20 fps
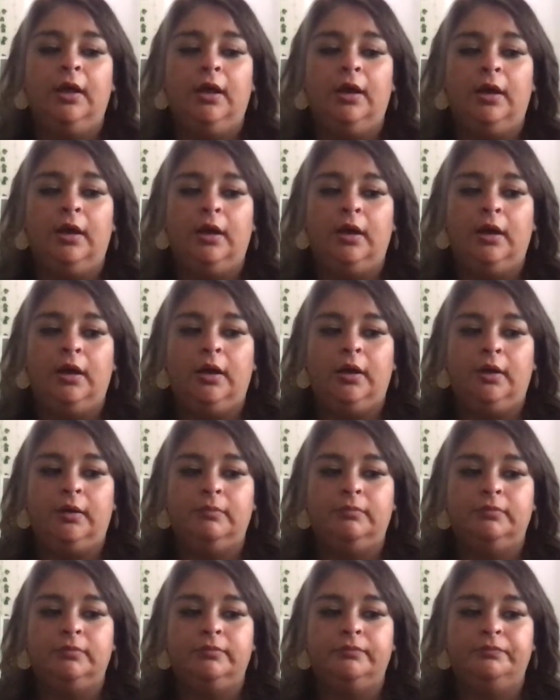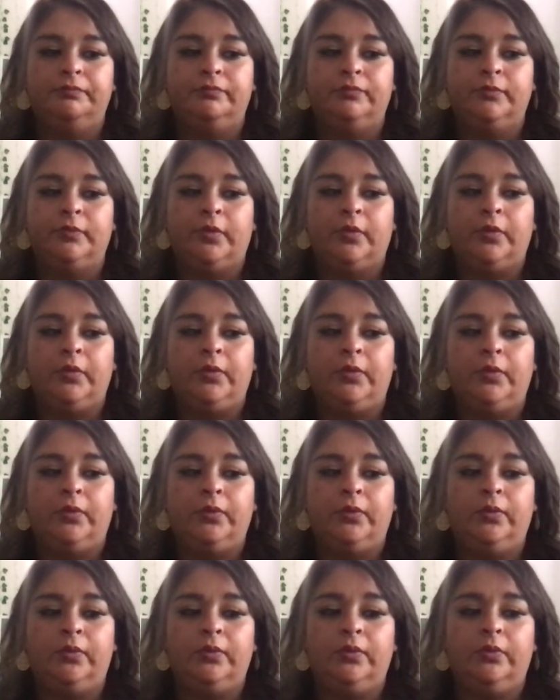um,
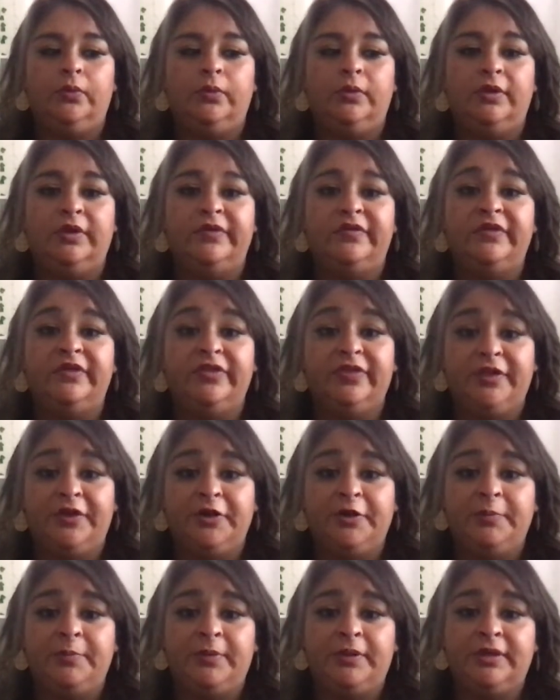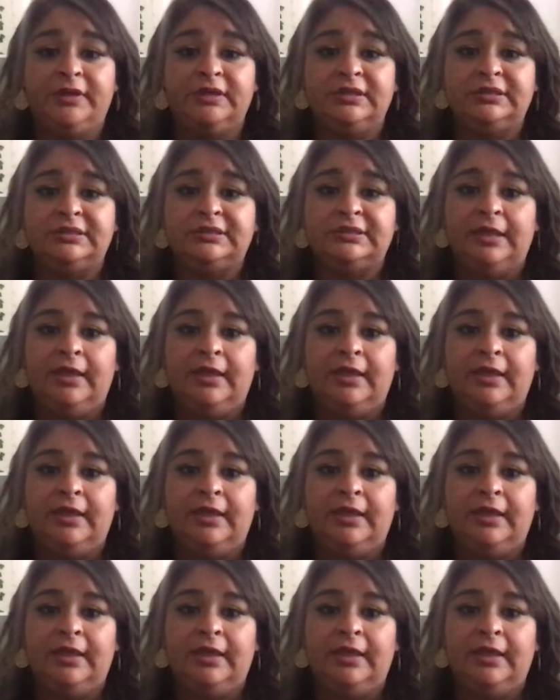who is a therapist